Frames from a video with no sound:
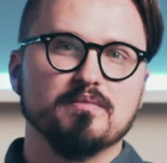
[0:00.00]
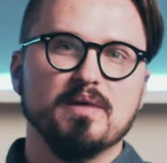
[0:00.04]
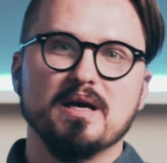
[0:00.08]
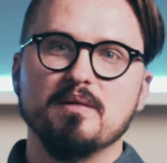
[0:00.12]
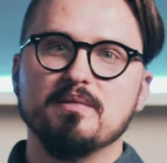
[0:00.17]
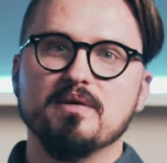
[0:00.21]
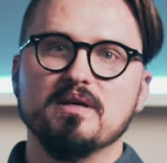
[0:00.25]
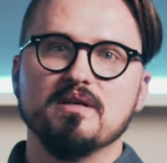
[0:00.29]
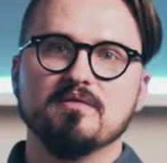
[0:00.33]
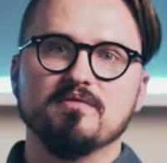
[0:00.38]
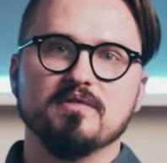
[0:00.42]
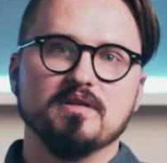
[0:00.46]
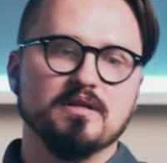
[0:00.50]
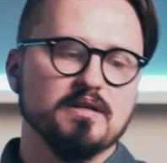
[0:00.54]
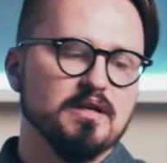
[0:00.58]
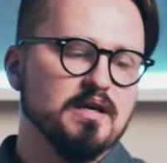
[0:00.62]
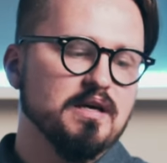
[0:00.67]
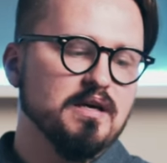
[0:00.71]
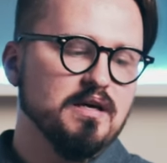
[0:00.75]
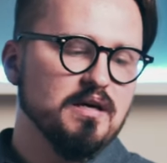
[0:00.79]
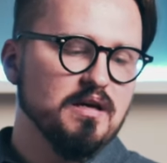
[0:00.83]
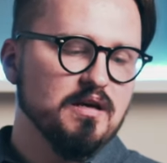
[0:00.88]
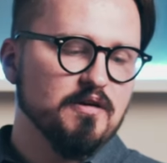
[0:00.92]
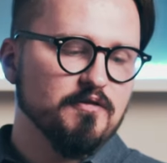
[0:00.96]
maybe even
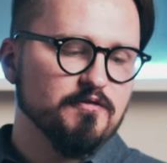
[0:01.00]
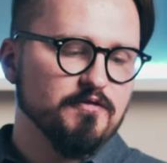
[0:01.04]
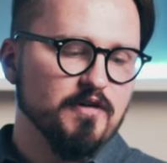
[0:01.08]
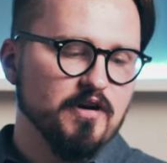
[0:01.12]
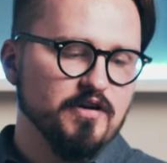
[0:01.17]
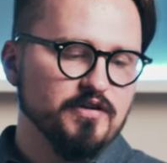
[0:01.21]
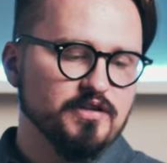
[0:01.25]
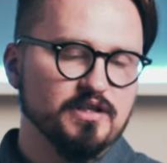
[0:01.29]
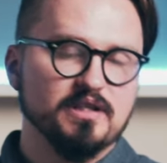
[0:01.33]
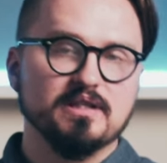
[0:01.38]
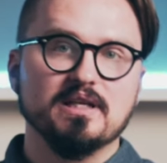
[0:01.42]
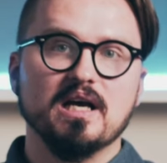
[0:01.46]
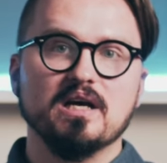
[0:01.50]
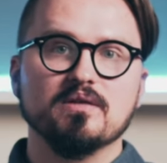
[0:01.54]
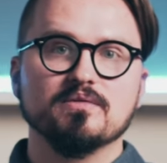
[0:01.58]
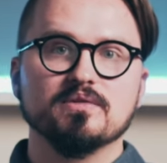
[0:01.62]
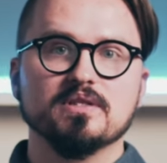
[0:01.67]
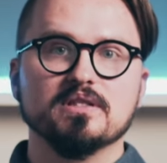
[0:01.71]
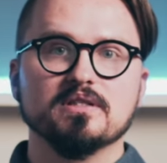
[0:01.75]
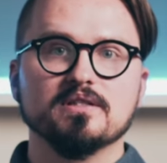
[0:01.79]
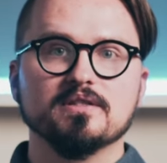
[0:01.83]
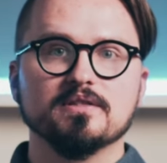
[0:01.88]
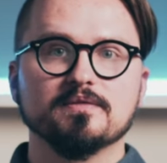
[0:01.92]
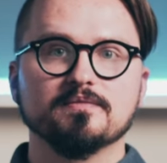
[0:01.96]
30,000.